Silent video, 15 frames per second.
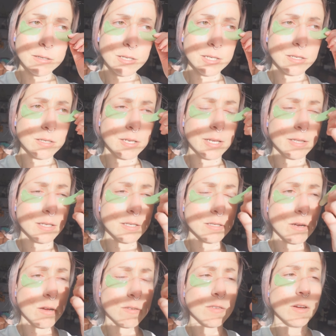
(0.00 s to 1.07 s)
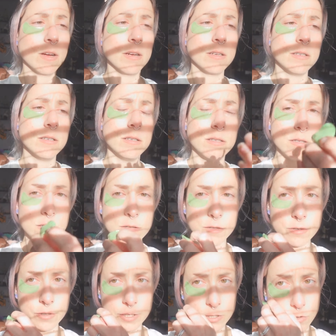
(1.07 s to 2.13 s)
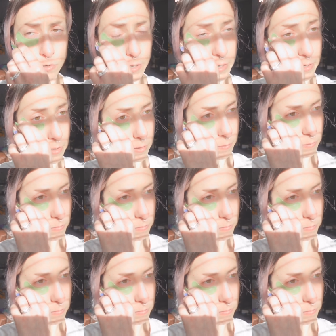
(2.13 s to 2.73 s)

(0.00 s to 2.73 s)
need to take these off, huh? They're like drying up.